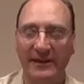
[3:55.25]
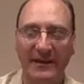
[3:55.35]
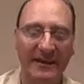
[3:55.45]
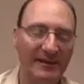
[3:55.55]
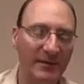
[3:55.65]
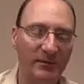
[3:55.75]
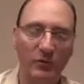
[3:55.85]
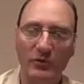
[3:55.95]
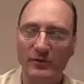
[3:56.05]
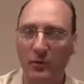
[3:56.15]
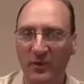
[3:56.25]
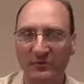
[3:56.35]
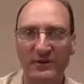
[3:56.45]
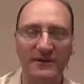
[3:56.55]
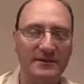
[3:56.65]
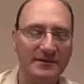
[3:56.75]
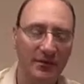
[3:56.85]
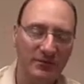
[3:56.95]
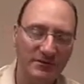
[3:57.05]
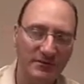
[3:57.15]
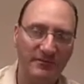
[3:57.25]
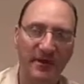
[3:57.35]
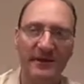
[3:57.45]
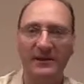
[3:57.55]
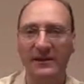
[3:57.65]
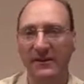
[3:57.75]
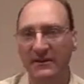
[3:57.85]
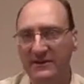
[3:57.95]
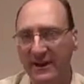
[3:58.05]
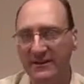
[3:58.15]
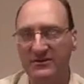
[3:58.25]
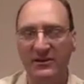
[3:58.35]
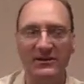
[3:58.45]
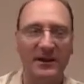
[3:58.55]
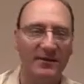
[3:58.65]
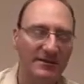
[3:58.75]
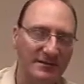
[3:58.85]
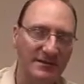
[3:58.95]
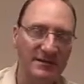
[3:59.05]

They can't keep doing the one piece, oh, it's little Fannie here, it's the AIG there, this.